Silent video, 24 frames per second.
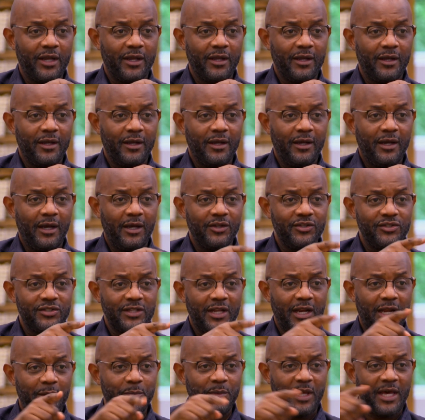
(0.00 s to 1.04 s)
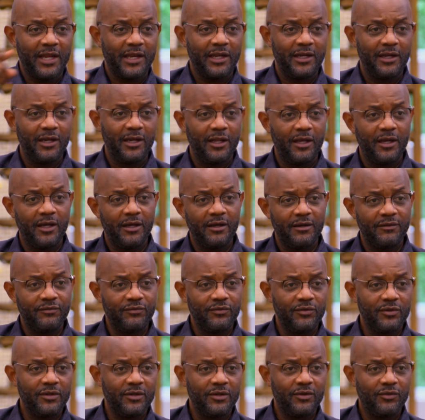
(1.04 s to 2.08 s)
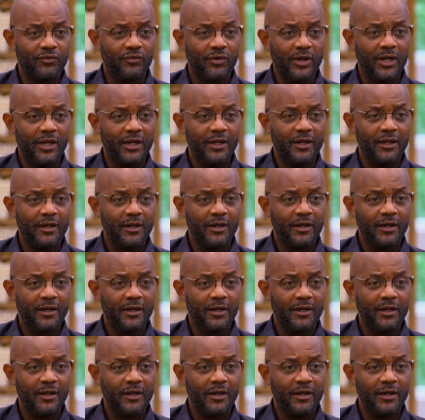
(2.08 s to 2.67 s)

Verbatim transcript: Balance. You said I'm not in love. Yes. Right.